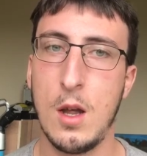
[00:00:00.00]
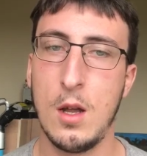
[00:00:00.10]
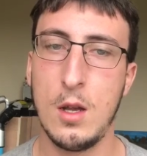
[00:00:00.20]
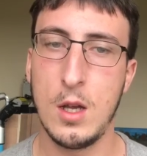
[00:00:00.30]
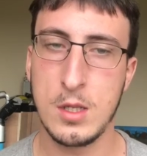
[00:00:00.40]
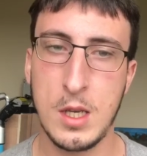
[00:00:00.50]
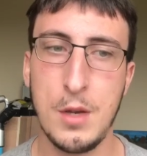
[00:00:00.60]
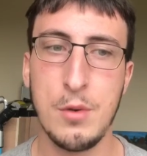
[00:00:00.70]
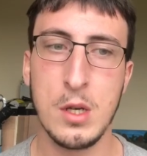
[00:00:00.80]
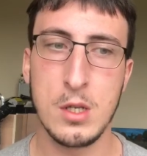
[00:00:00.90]
a
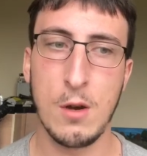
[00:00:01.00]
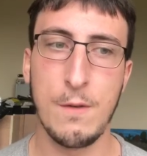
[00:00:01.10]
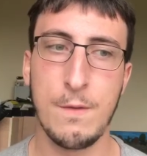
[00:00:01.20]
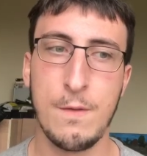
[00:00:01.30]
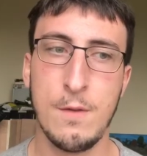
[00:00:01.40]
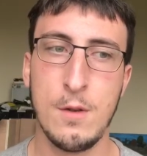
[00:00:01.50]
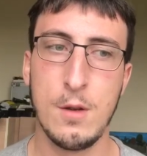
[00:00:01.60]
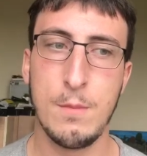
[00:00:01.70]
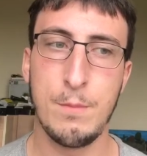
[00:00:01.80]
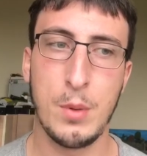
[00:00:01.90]
series of
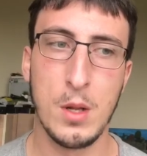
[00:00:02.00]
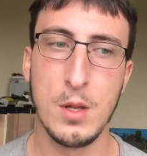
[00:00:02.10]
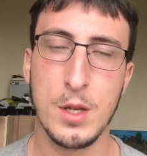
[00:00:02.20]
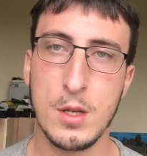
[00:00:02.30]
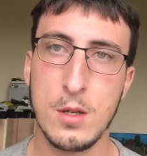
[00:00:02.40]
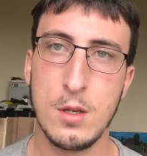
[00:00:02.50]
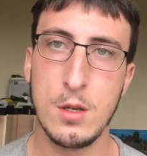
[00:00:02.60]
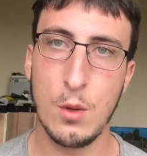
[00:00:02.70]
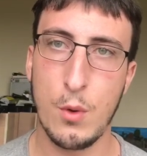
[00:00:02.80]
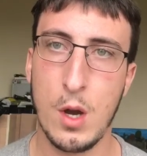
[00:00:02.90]
building
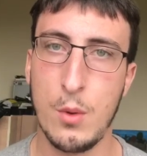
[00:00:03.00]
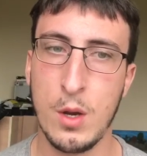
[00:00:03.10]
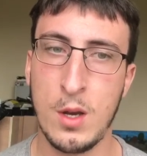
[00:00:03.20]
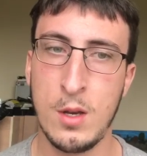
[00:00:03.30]
your railway,